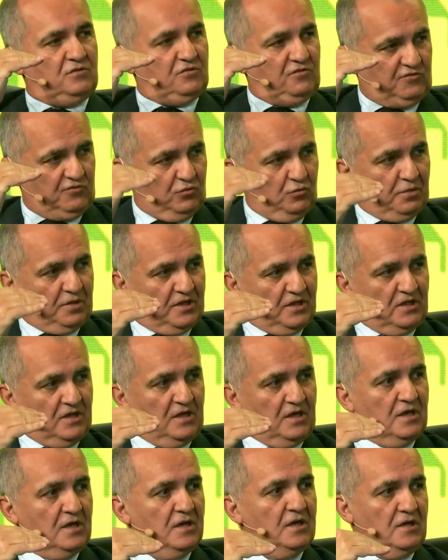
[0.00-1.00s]
will
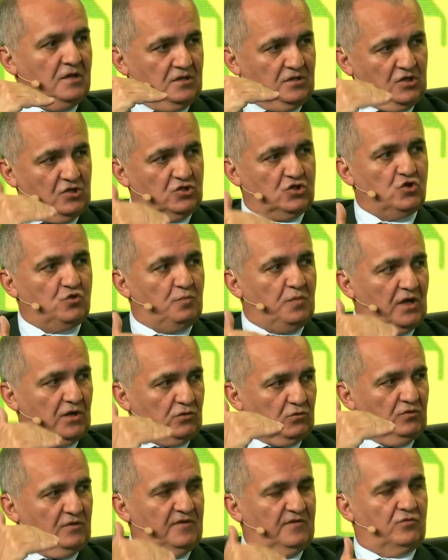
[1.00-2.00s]
be at another
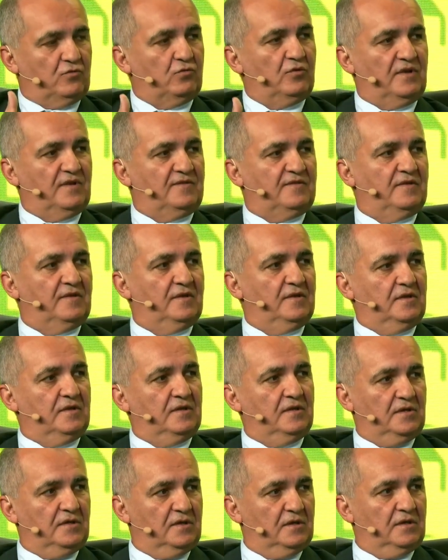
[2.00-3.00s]
sovereignty
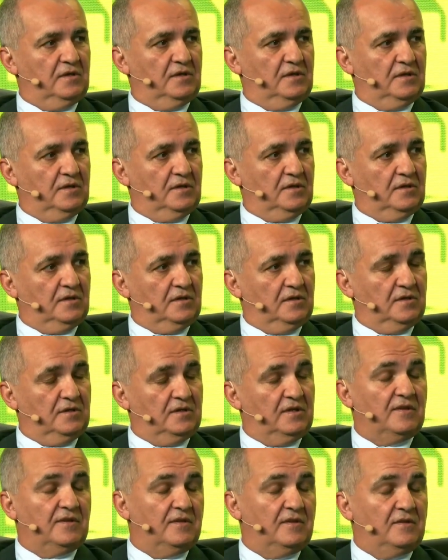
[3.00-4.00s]
threshold in
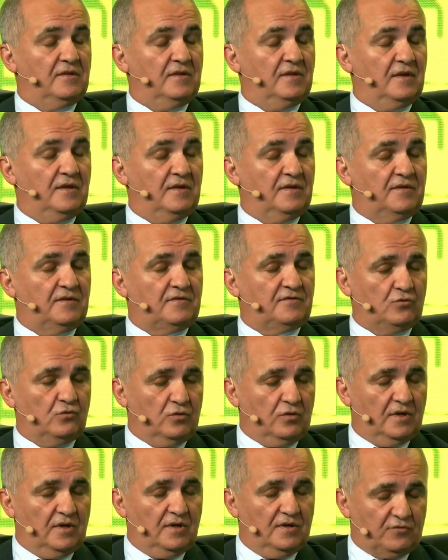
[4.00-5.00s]
terms of
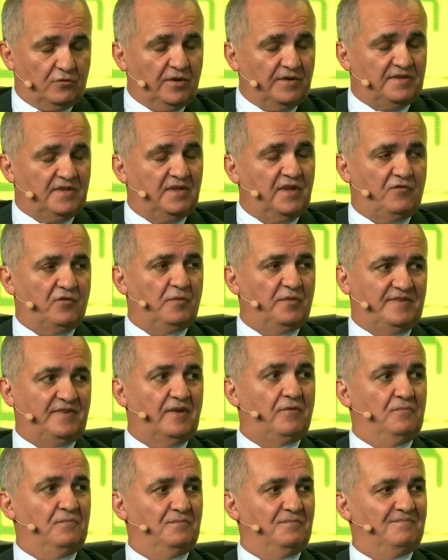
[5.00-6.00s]

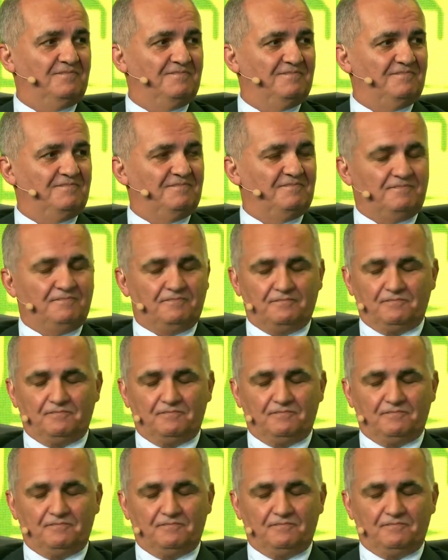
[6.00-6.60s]
information